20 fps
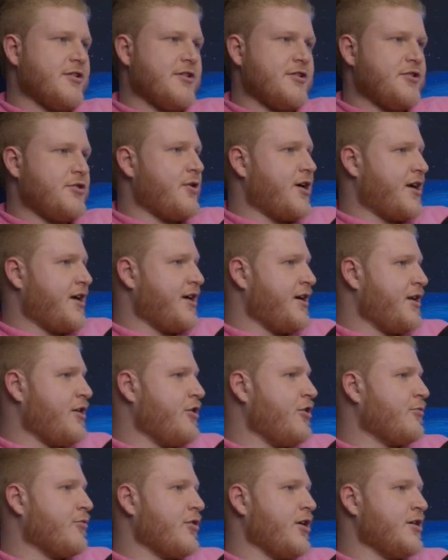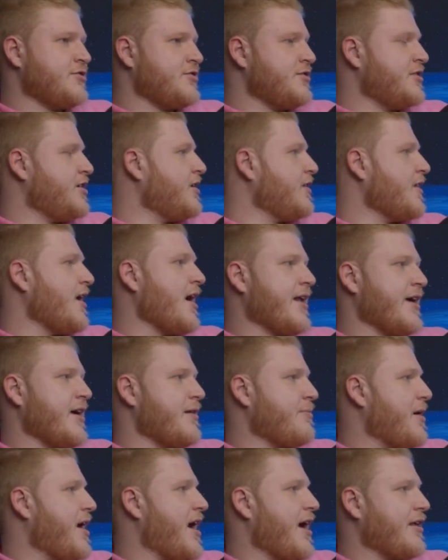You want to hit home runs, you need a lot of
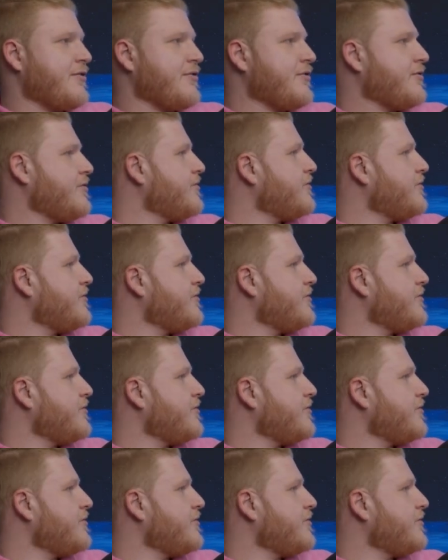at bats.